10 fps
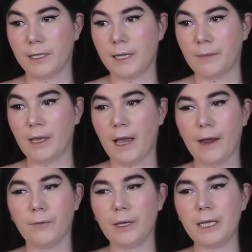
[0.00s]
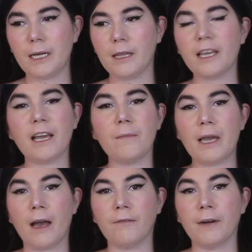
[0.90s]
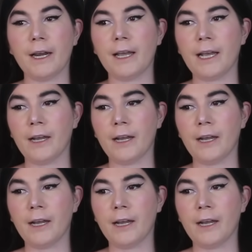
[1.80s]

Something I really didn't think I'd be covering